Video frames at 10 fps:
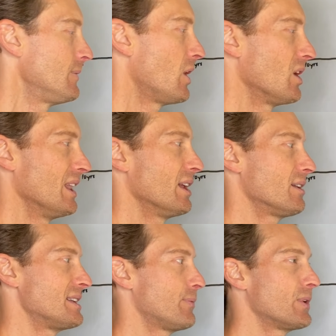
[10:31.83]
are a
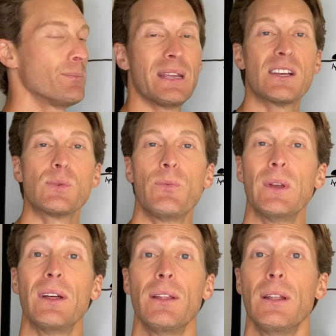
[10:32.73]
little different because we
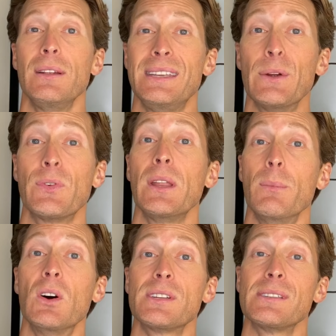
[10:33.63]
feel different
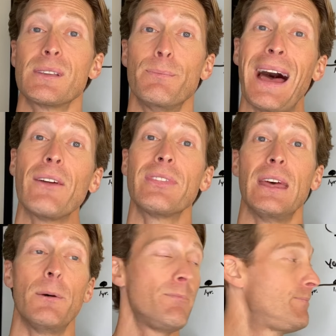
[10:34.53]
emotions about
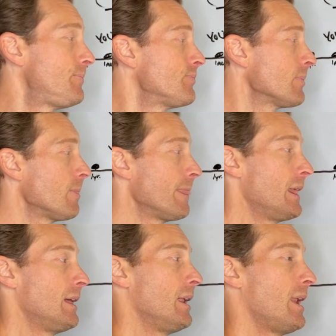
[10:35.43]
them.
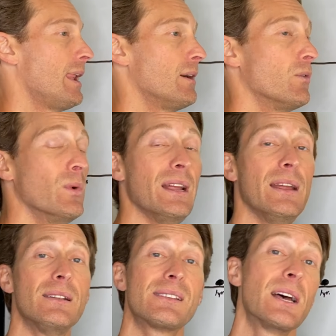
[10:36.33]

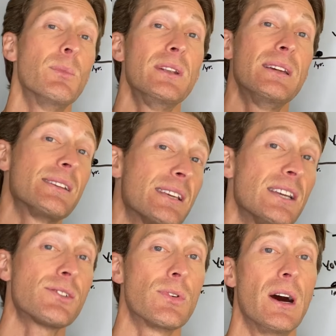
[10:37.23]
When someone does
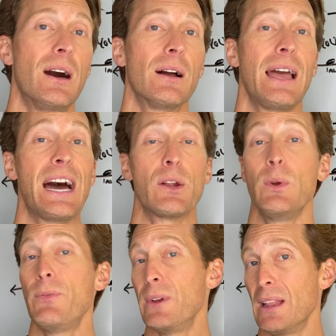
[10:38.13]
us wrong, how do
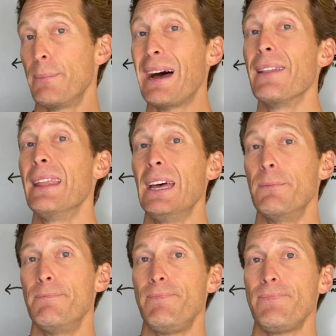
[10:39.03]
we feel about
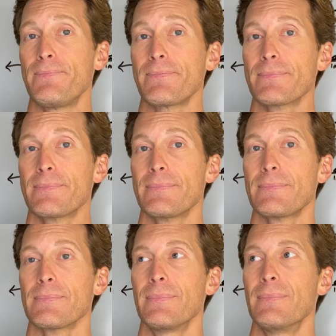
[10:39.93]
them?
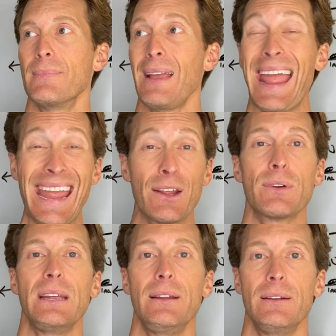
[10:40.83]

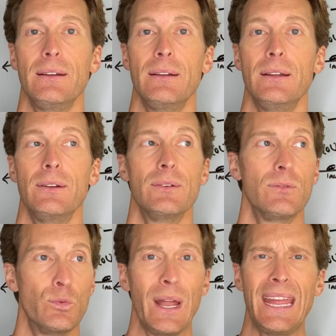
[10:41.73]
Angry,
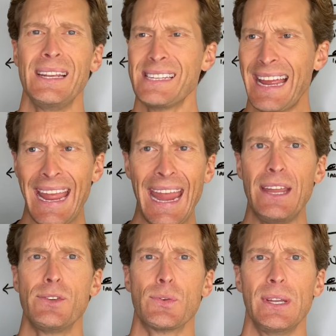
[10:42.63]
rage,
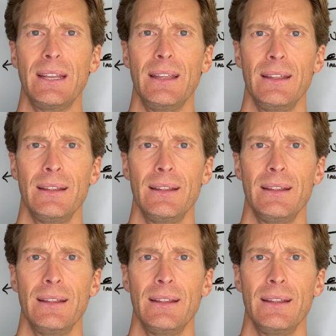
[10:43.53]
hatred,